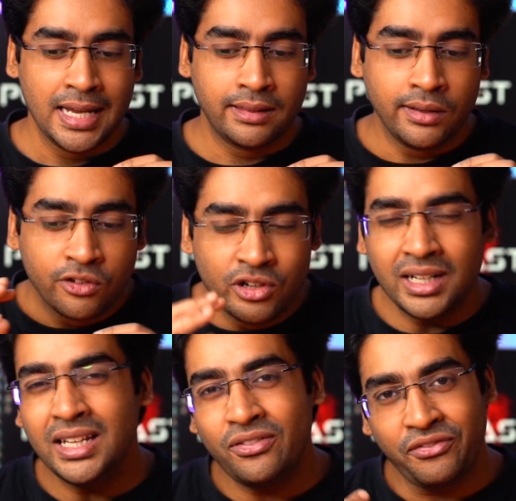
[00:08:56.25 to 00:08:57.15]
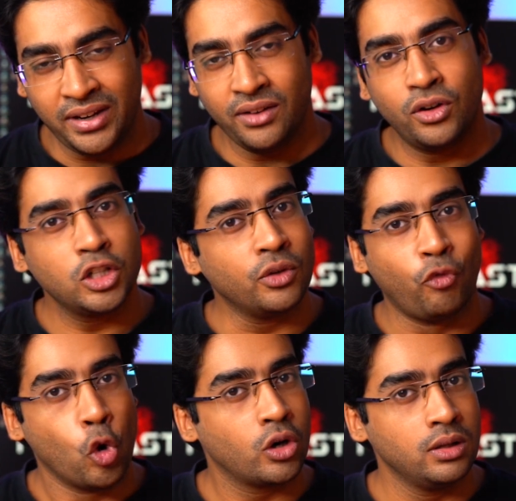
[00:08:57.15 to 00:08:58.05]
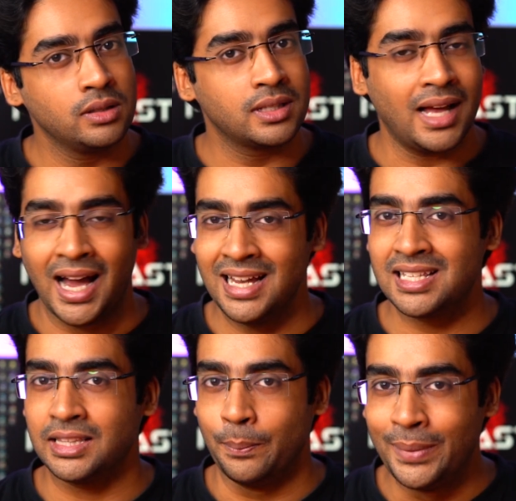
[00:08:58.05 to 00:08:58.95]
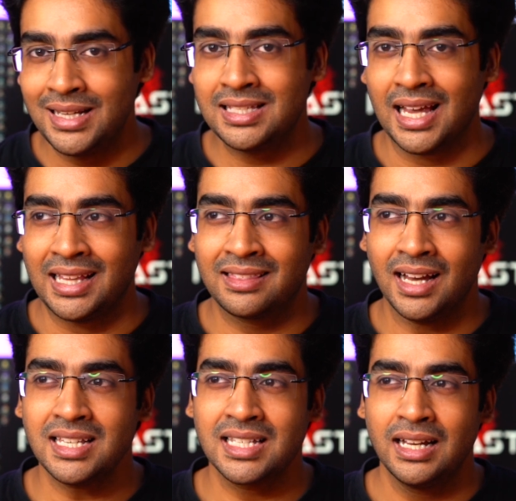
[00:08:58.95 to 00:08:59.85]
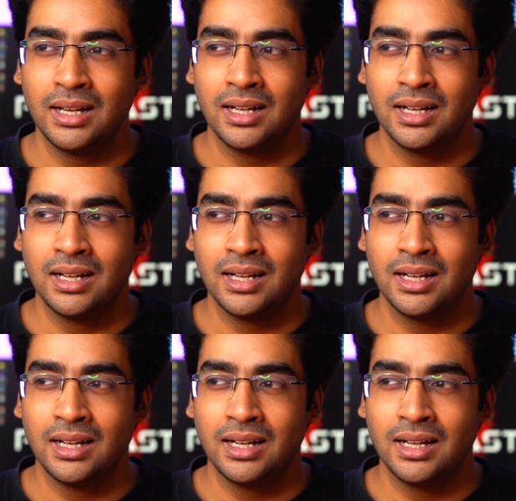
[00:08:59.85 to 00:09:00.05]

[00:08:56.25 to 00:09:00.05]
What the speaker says: they really favor the vocals, the highs and the mids, and thus